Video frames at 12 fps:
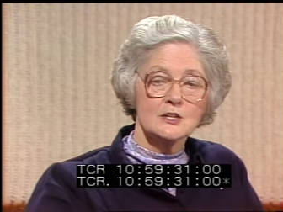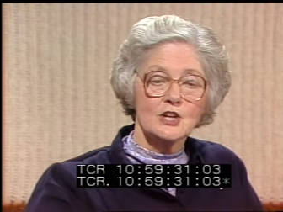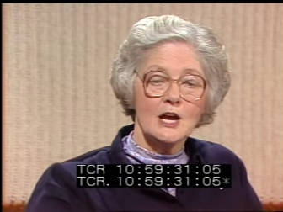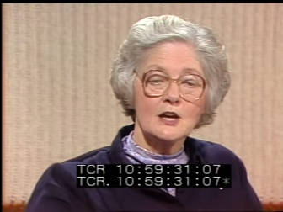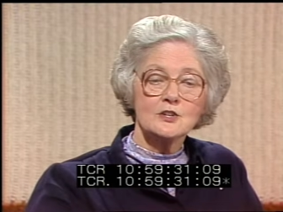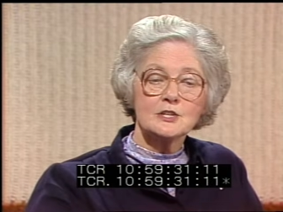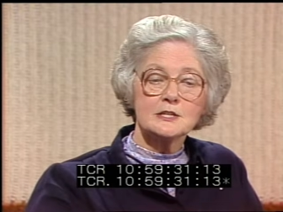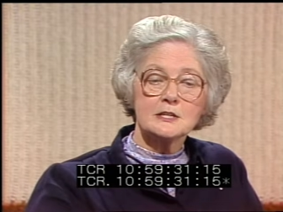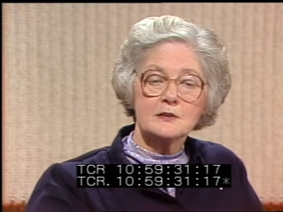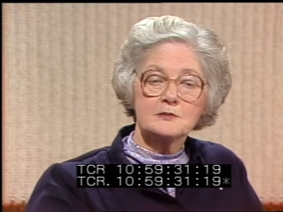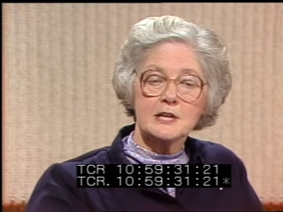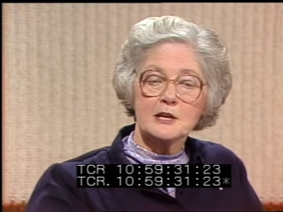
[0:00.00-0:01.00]
changes
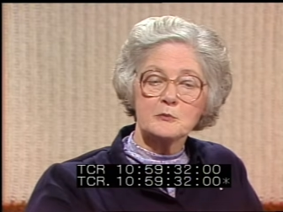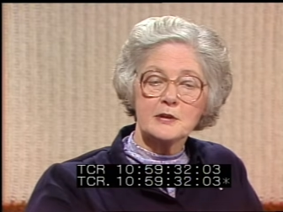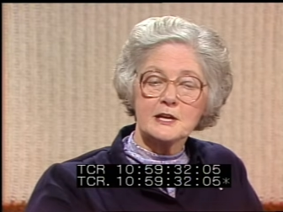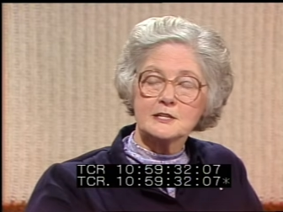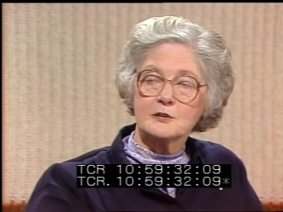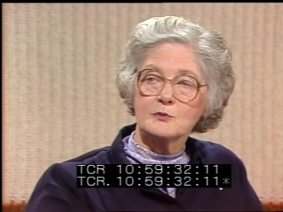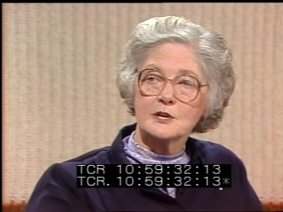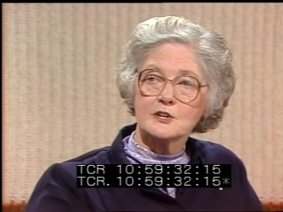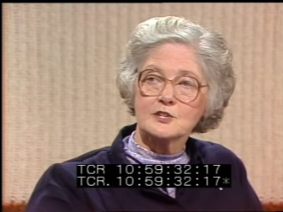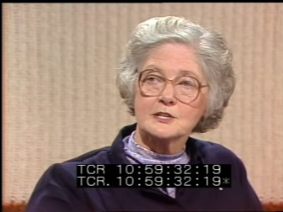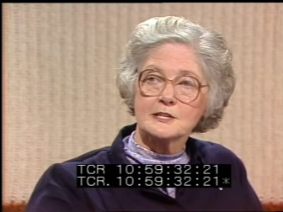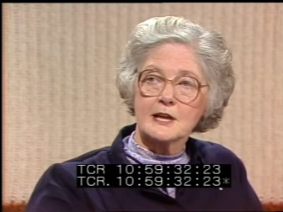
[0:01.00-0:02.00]
that have taken place in
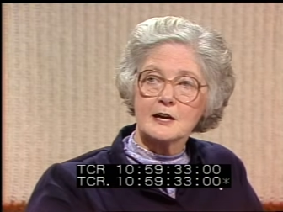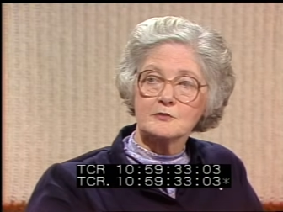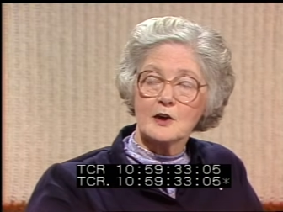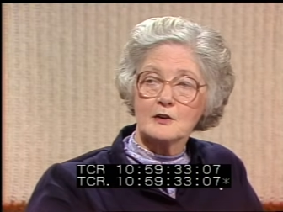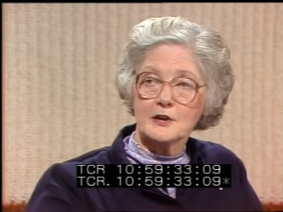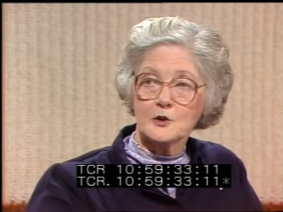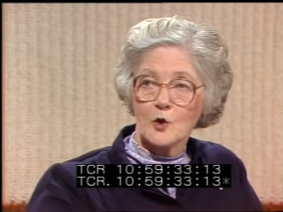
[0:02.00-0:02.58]
religious life are